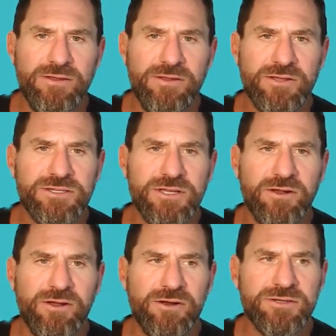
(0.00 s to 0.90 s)
And
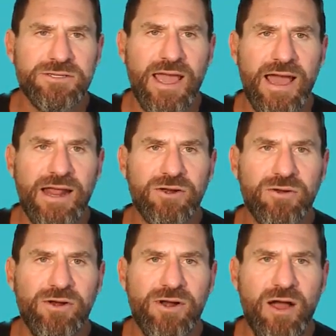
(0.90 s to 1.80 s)
you can see here, here's
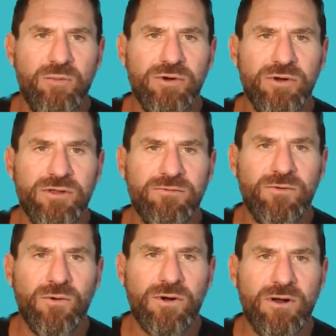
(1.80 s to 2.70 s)
the ad creator
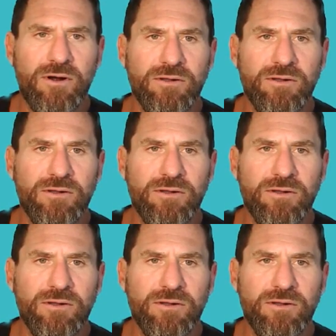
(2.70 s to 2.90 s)
output